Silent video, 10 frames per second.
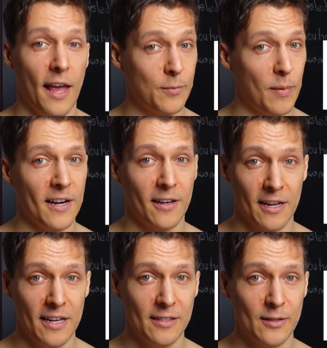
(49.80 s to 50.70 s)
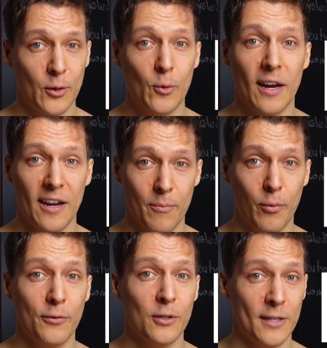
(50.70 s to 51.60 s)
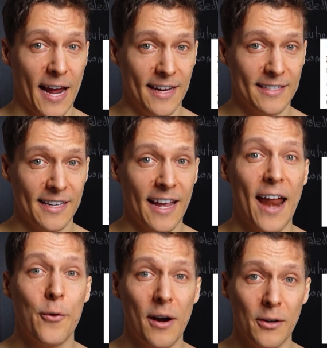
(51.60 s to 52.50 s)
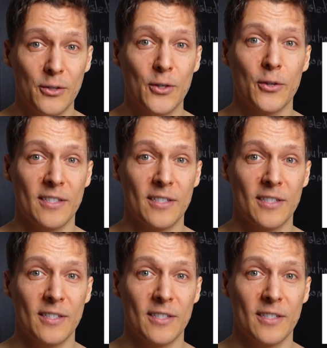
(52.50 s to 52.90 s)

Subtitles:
Last but not least, you can improve satiety and reduce your